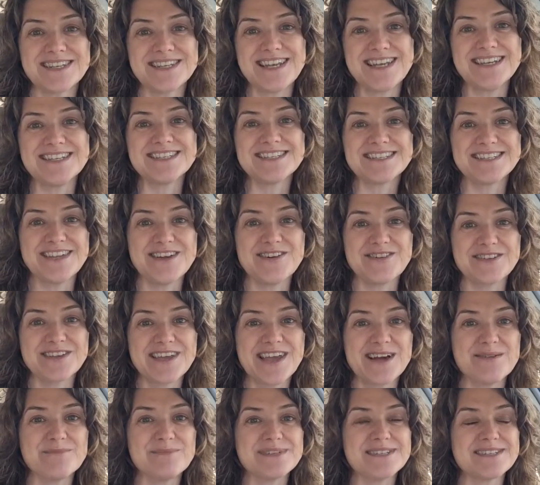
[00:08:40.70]
tend to stay on
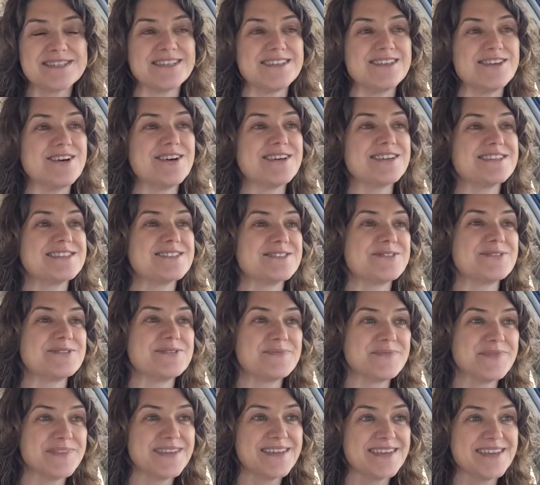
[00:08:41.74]
campus a lot, so
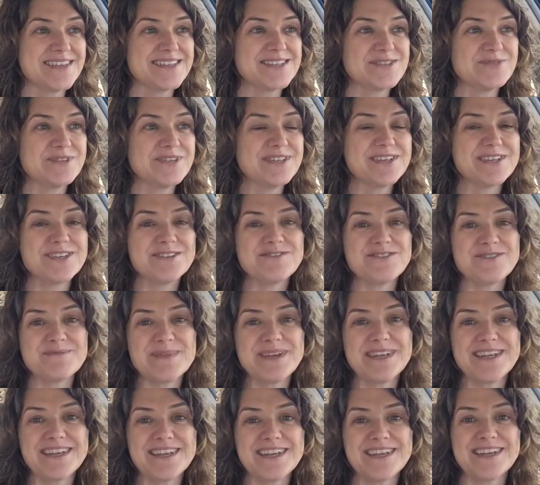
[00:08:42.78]
it's really good for
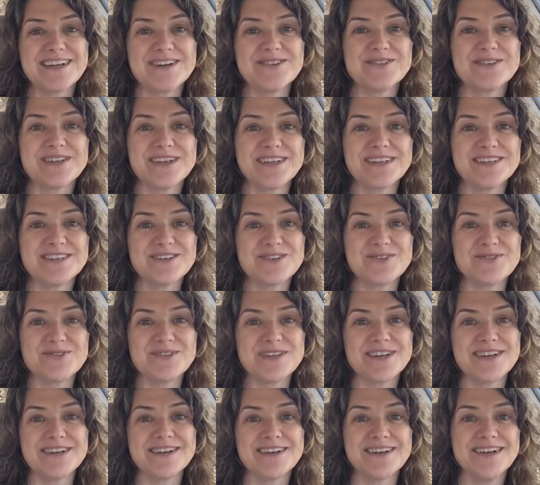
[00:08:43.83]
me to get out and go
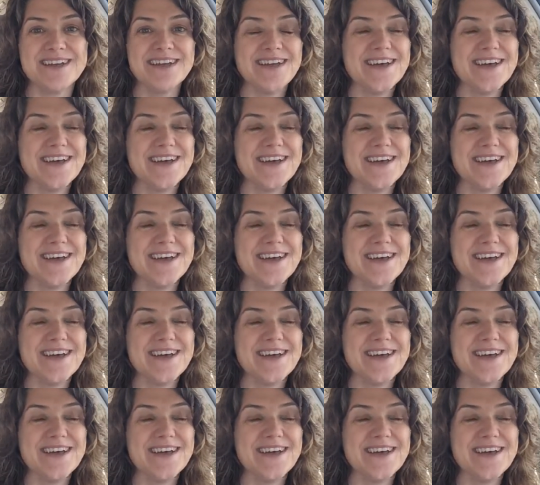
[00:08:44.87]
there.